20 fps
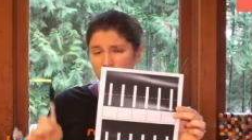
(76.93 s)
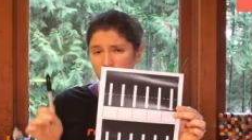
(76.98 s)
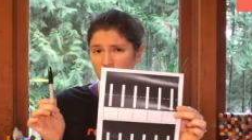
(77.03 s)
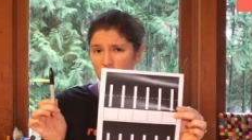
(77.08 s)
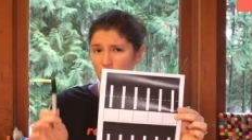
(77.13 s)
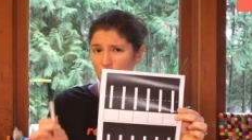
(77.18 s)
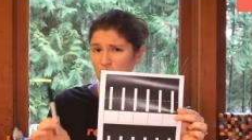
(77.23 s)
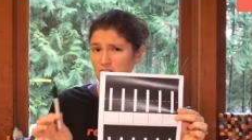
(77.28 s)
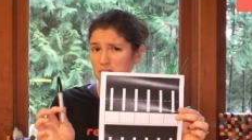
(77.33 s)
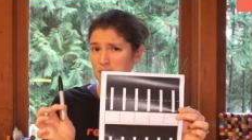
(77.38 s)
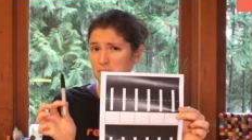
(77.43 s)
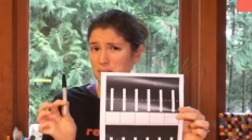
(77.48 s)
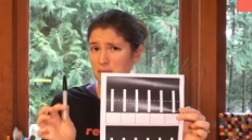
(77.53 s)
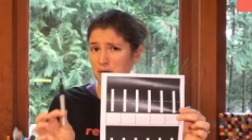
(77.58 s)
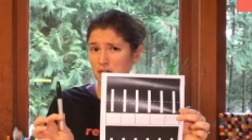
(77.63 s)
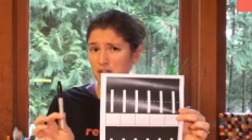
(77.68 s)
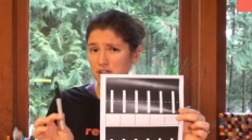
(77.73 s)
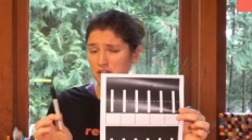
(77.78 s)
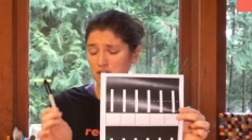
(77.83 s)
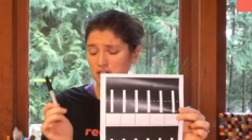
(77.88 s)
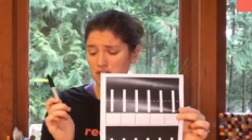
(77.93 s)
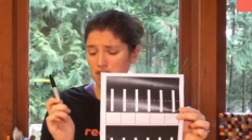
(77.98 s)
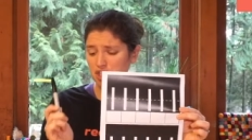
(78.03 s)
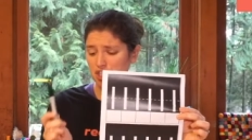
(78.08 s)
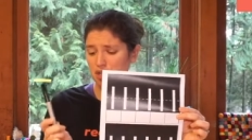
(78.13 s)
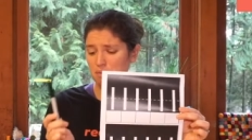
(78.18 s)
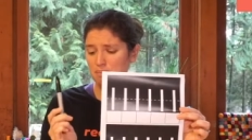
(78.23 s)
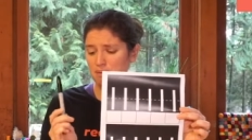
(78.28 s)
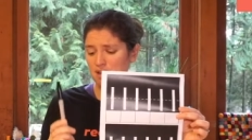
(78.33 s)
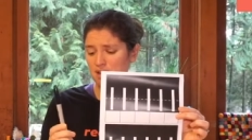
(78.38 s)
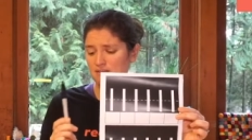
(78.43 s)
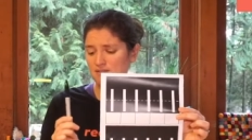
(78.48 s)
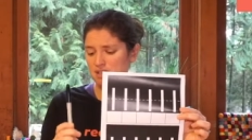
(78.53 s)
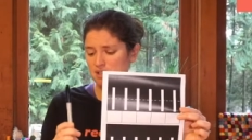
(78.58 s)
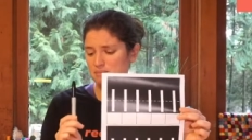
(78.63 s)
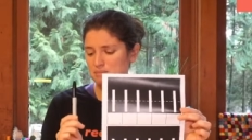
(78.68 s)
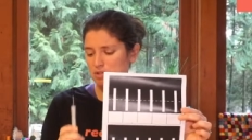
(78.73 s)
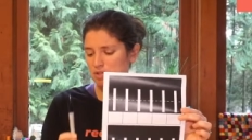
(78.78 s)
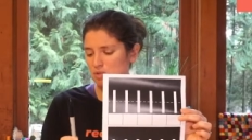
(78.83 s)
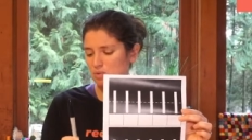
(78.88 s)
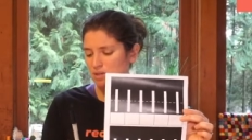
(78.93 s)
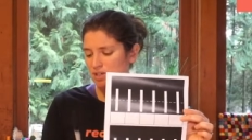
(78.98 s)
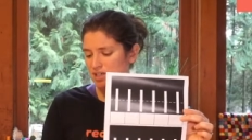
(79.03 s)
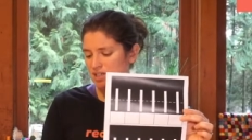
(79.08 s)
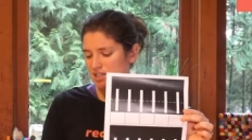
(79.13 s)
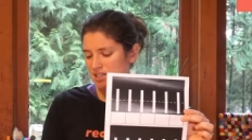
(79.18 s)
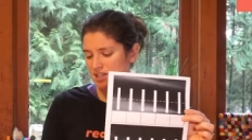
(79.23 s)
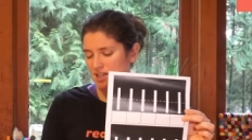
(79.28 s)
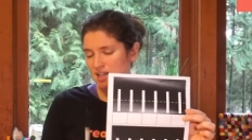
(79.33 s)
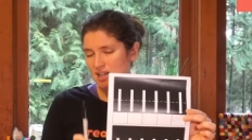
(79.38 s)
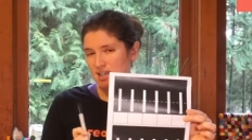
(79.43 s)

You need a marker, a sharpie of some sort,